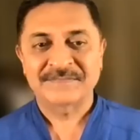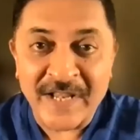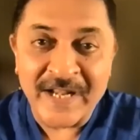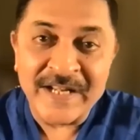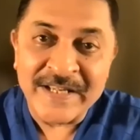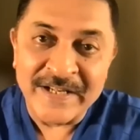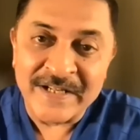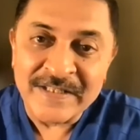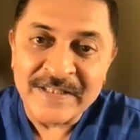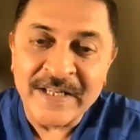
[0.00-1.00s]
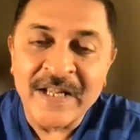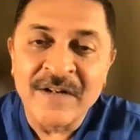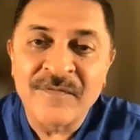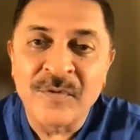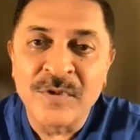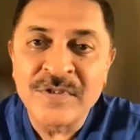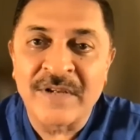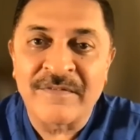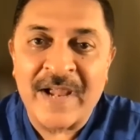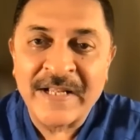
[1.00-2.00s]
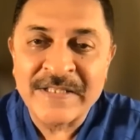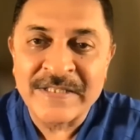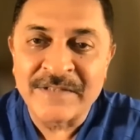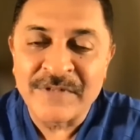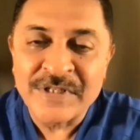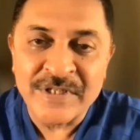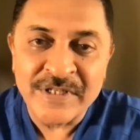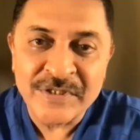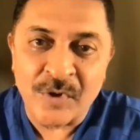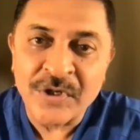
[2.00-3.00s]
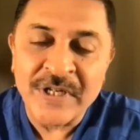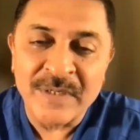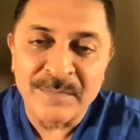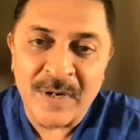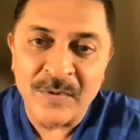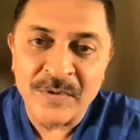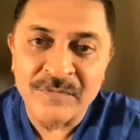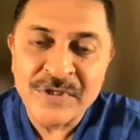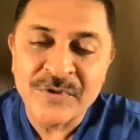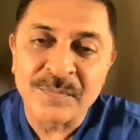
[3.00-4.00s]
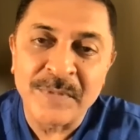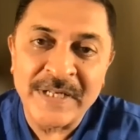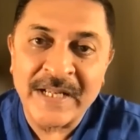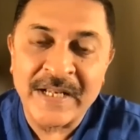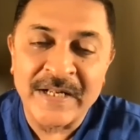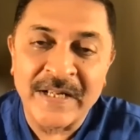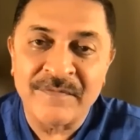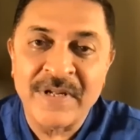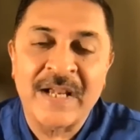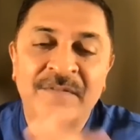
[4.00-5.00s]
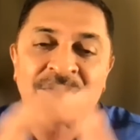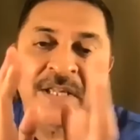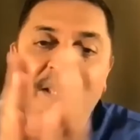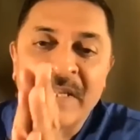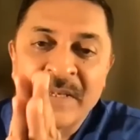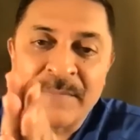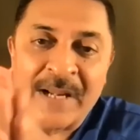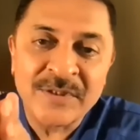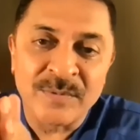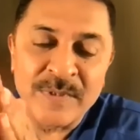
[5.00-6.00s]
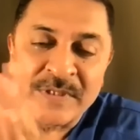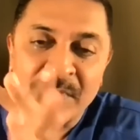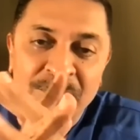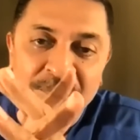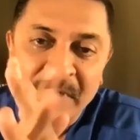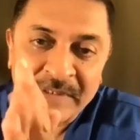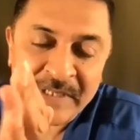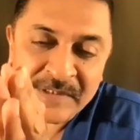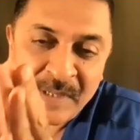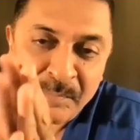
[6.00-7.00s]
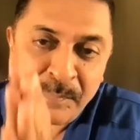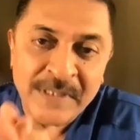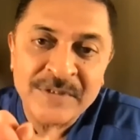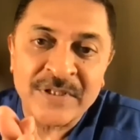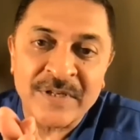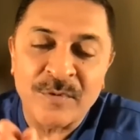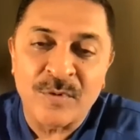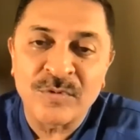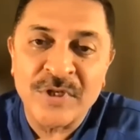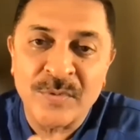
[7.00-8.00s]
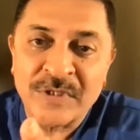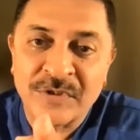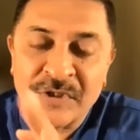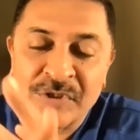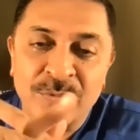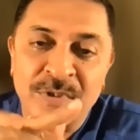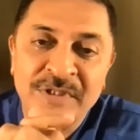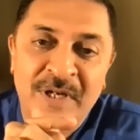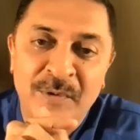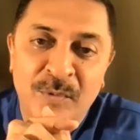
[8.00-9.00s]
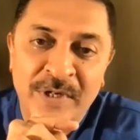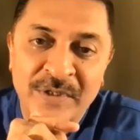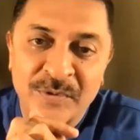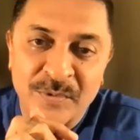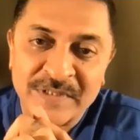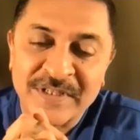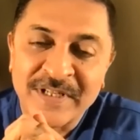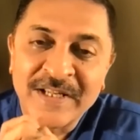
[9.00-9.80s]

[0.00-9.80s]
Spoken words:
again, here, the influenza vaccine, which he's talking about, which should be taken, and we have the maximum, and like there is compulsory, if you go to the US or the students going to US